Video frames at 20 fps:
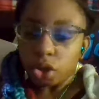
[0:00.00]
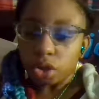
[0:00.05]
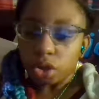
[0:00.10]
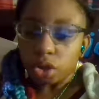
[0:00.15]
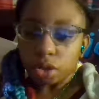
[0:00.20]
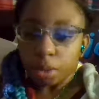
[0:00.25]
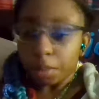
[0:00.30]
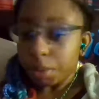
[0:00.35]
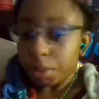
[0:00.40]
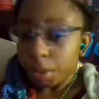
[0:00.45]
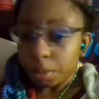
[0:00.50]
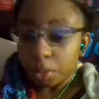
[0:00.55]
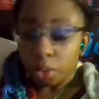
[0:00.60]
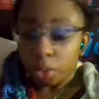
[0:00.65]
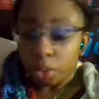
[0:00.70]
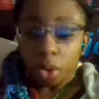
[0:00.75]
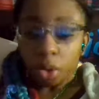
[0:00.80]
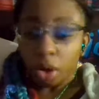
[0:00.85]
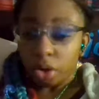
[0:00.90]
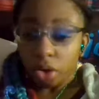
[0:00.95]
some
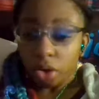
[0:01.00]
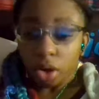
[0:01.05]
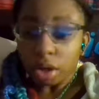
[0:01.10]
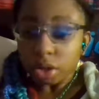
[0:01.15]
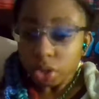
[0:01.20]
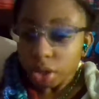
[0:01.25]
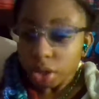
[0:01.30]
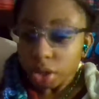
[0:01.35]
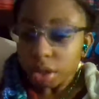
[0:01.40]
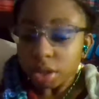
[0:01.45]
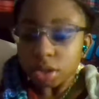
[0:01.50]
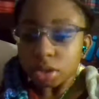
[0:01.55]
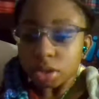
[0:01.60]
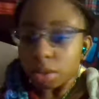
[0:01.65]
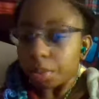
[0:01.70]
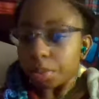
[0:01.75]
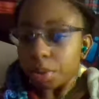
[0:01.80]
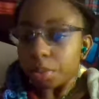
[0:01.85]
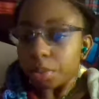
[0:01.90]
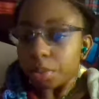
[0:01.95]
people are not trying.
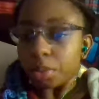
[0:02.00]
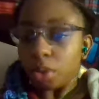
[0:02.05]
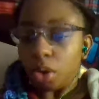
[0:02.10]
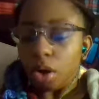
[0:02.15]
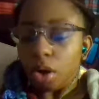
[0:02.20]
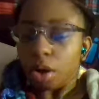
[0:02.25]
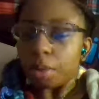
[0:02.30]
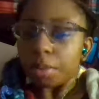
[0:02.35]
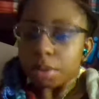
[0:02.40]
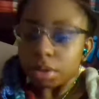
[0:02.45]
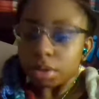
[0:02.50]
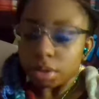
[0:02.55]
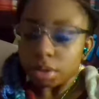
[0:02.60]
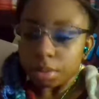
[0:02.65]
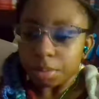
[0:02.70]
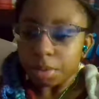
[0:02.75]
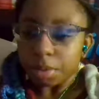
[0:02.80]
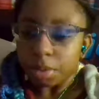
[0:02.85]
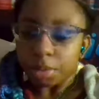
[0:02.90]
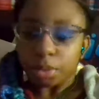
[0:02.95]
Some people are, but
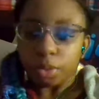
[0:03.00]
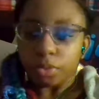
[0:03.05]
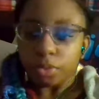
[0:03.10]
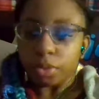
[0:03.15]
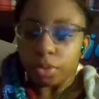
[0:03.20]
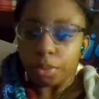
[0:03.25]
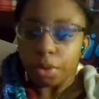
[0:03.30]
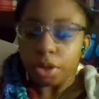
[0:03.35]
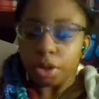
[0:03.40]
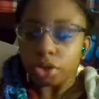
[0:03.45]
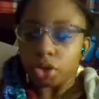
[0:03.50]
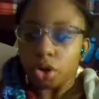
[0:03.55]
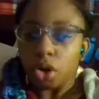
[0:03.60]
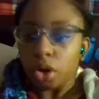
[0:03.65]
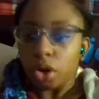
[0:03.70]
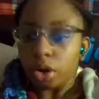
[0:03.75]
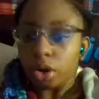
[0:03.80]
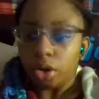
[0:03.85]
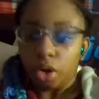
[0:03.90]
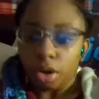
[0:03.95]
some people with depression
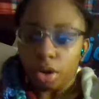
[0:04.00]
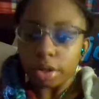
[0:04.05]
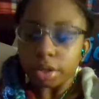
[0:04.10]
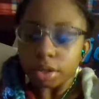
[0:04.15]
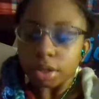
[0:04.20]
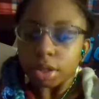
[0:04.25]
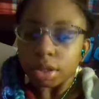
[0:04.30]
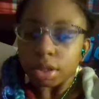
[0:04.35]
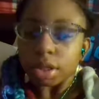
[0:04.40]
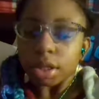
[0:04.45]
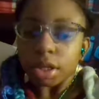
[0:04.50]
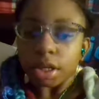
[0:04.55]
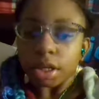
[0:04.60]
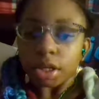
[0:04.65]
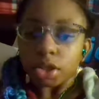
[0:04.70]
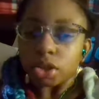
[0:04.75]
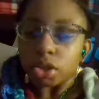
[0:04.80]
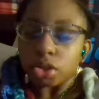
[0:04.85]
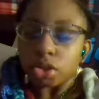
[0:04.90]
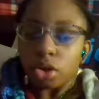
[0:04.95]
are not.
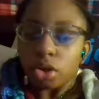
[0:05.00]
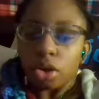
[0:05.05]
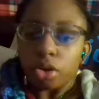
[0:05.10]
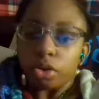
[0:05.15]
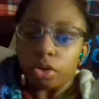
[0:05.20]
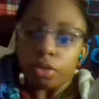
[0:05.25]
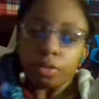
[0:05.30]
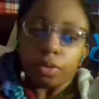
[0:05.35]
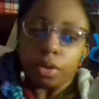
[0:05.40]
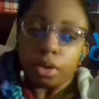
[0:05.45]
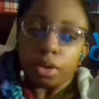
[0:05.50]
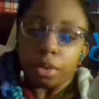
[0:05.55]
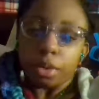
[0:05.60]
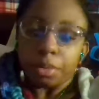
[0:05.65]
It's just harder for